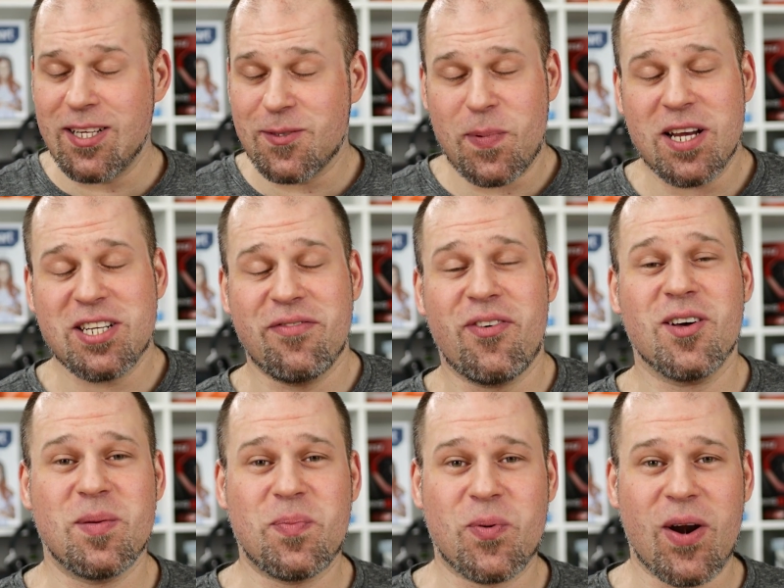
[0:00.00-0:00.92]
especially
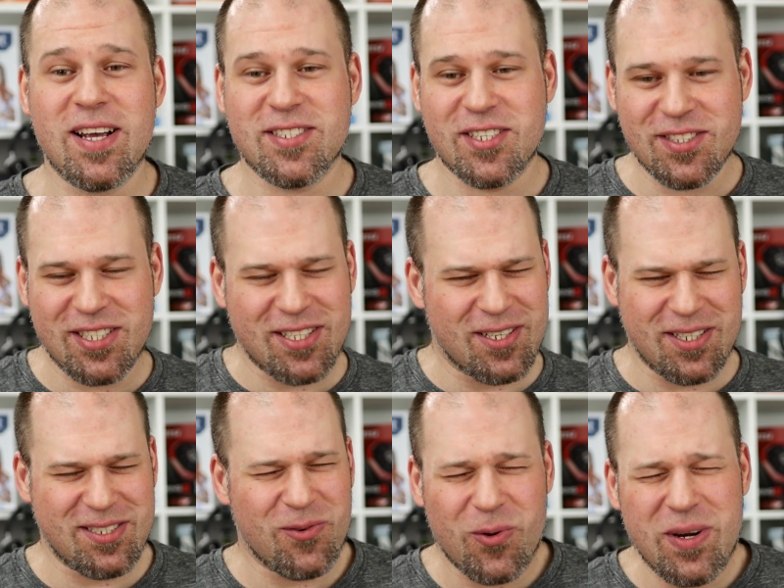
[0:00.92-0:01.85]
for the price and the
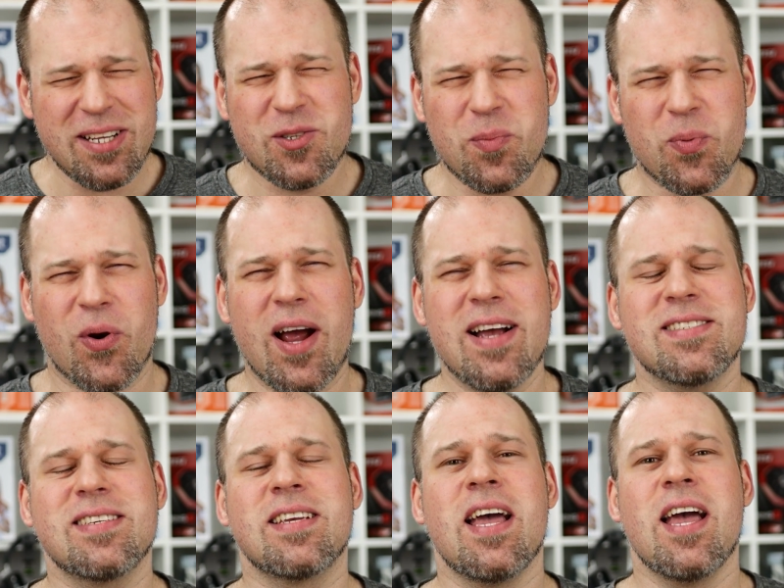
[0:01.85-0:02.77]
really
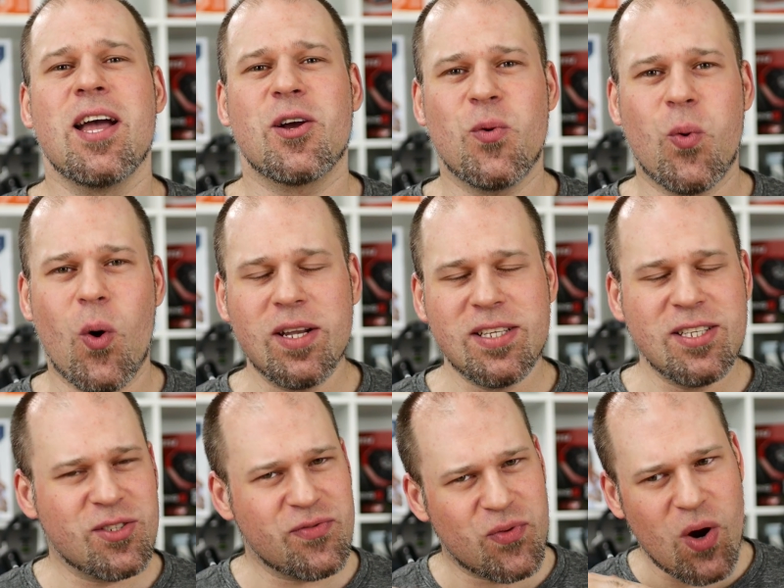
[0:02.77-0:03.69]
surprising
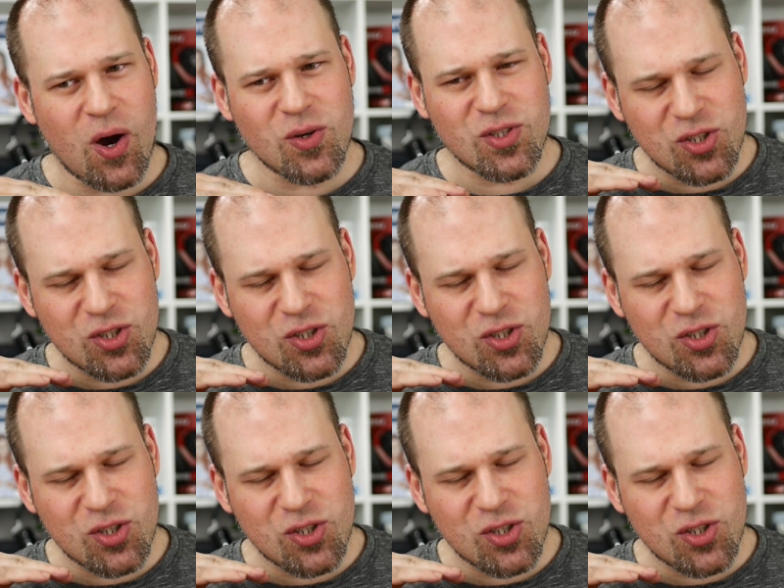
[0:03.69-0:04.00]
qualities throughout,